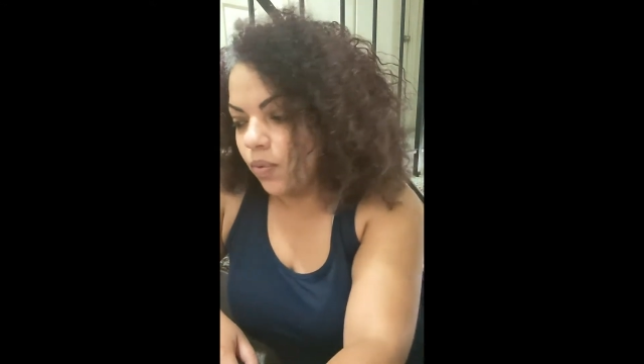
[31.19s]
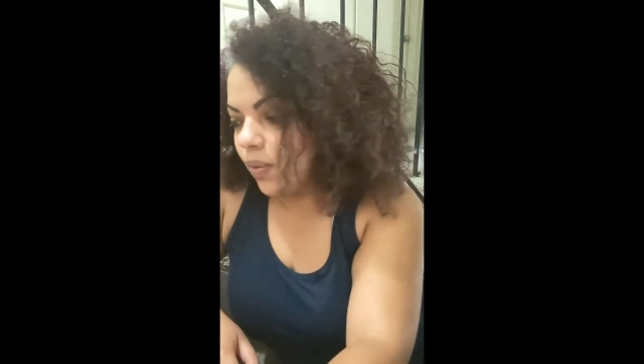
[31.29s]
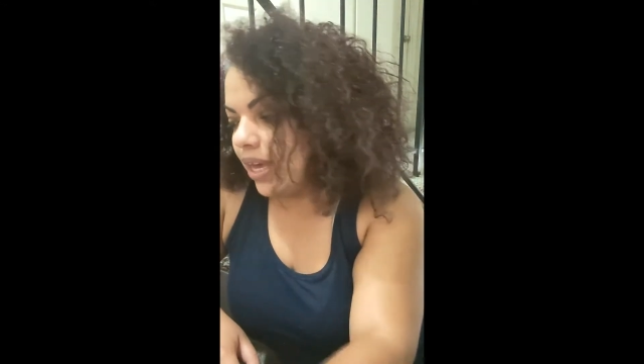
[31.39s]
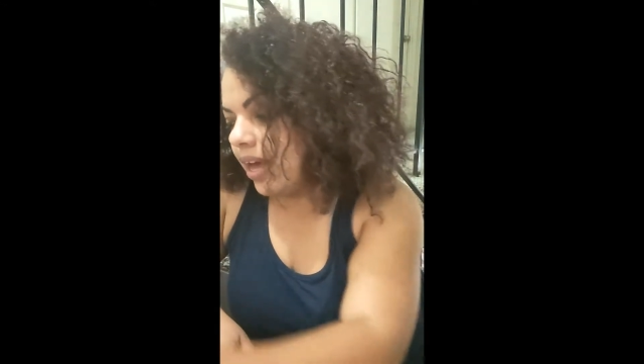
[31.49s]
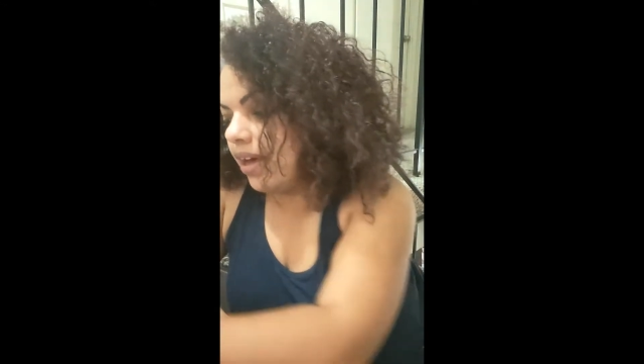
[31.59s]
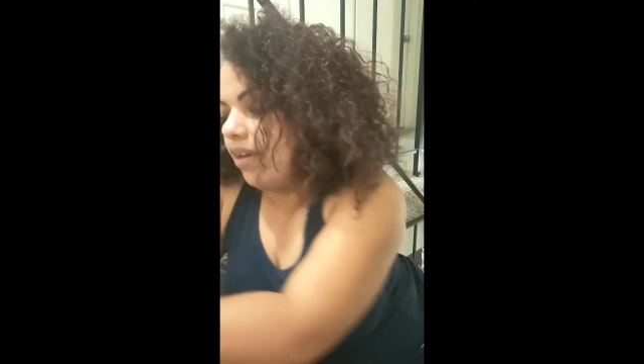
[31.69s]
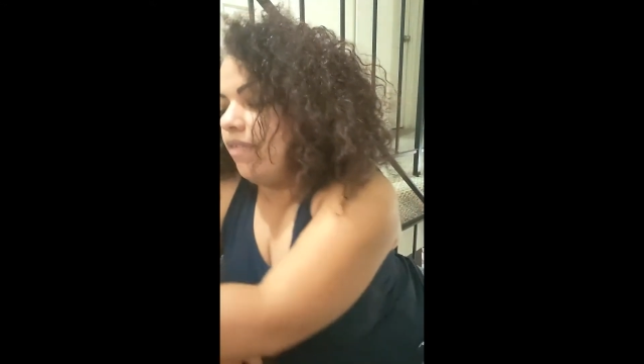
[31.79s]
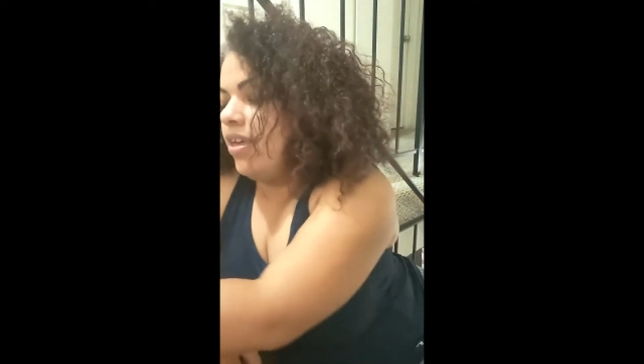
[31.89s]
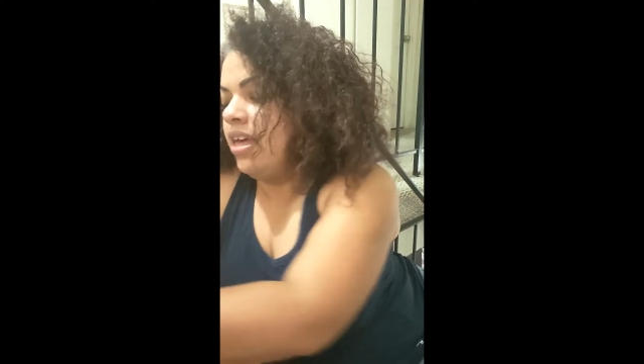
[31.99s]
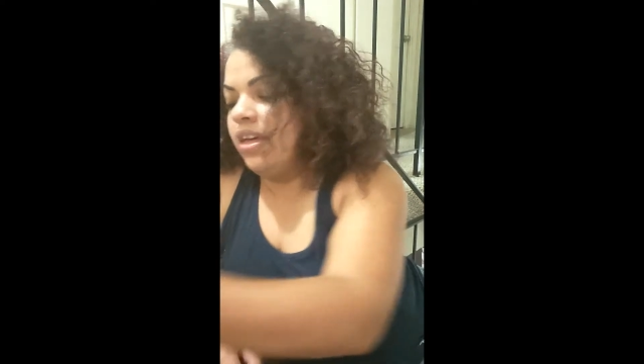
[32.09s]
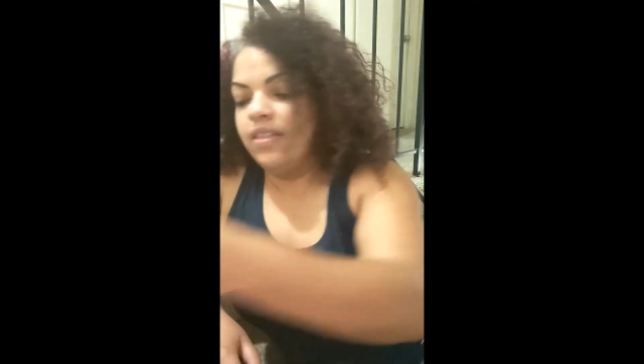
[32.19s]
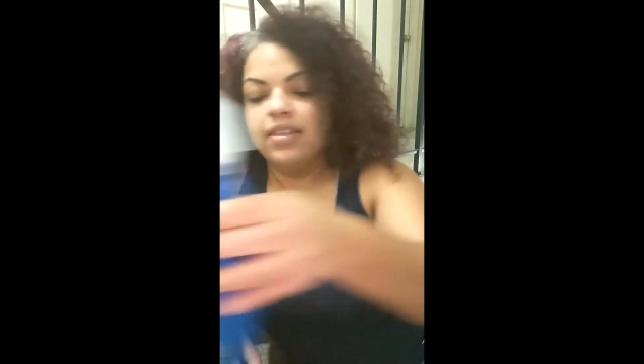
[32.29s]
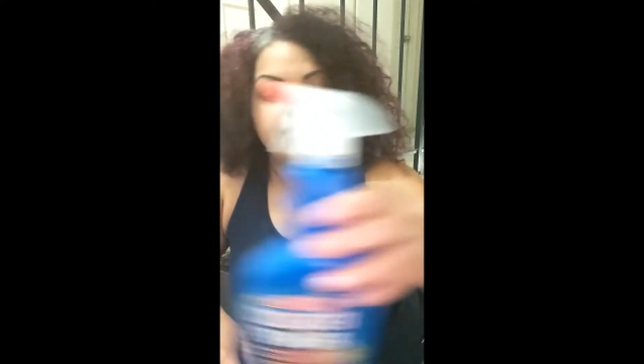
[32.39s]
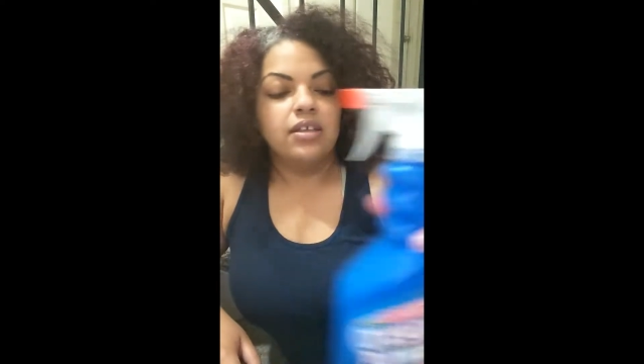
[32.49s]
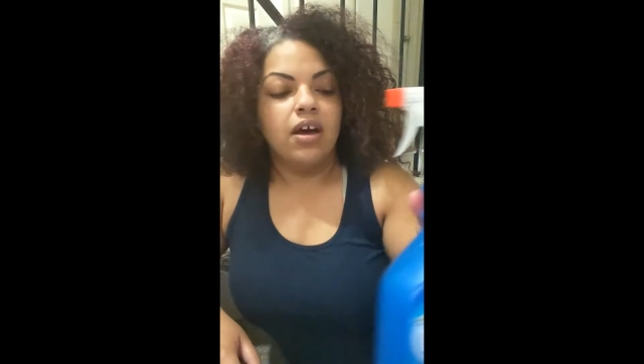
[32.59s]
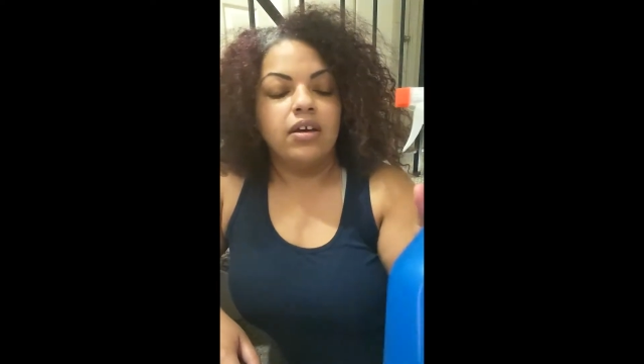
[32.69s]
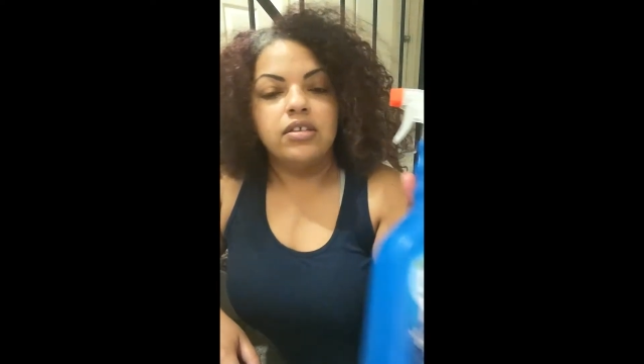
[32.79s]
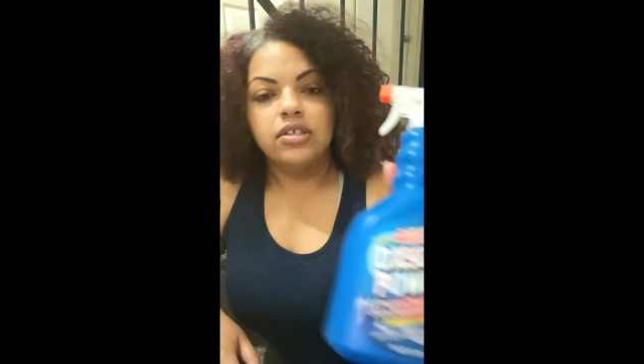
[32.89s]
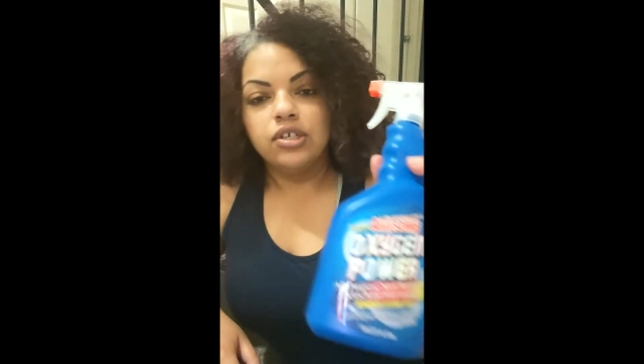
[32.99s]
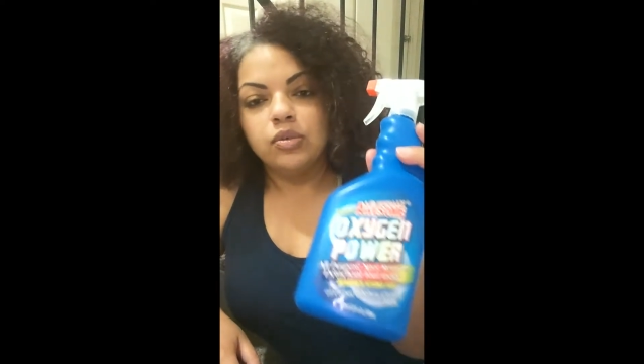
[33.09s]
We have this
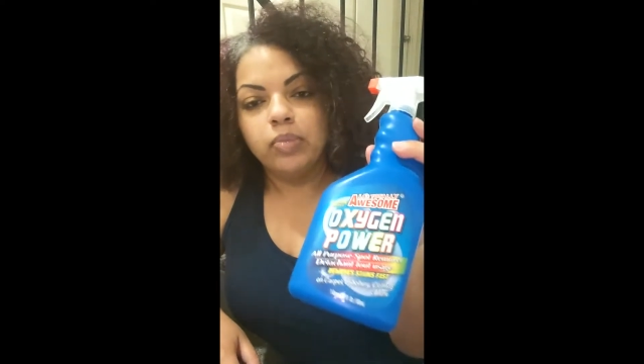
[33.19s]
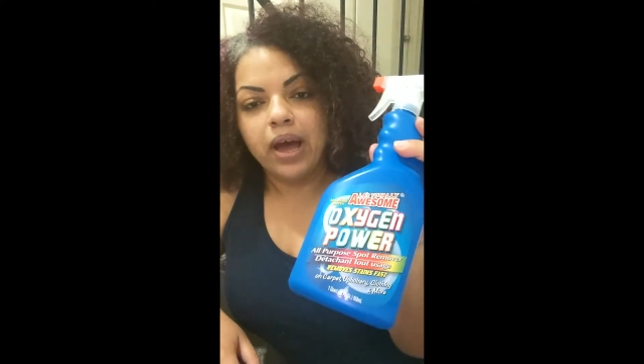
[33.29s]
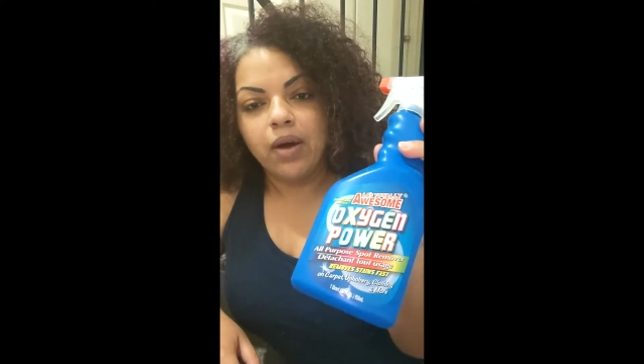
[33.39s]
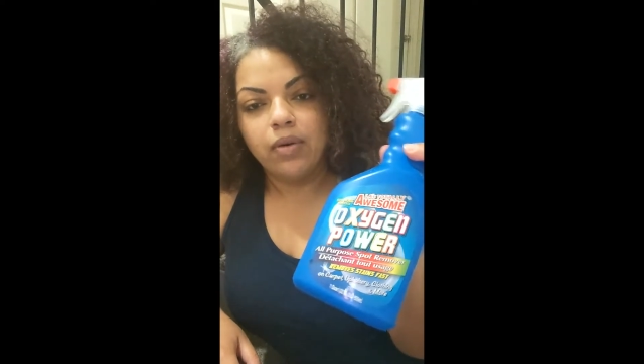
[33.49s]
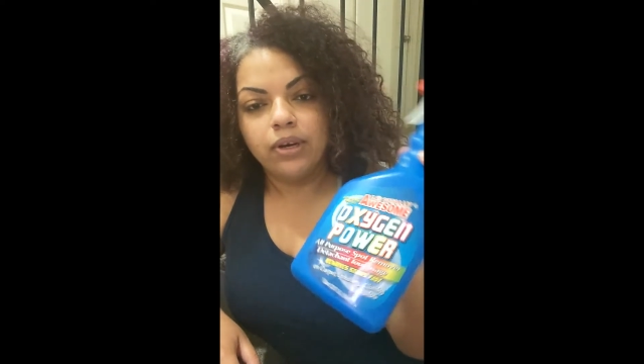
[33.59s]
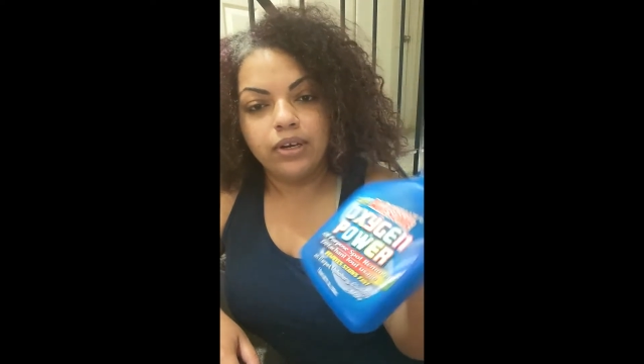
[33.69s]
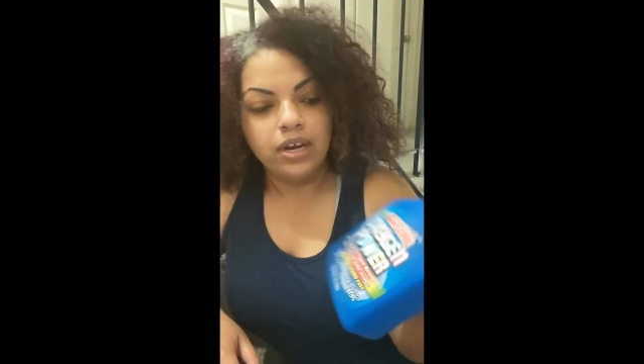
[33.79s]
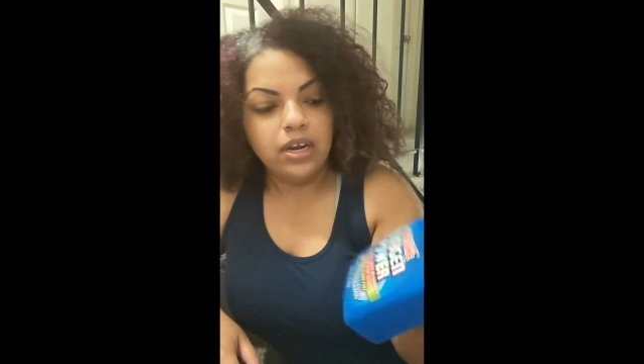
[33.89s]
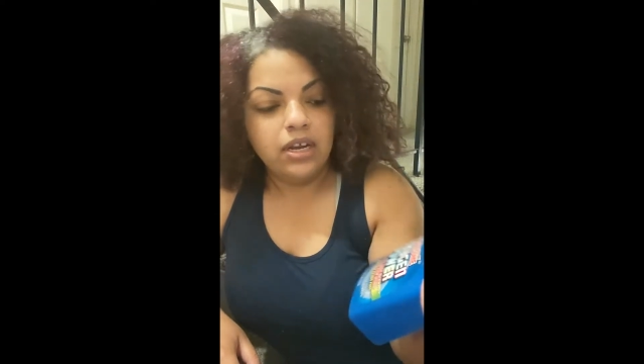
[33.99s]
oxygen power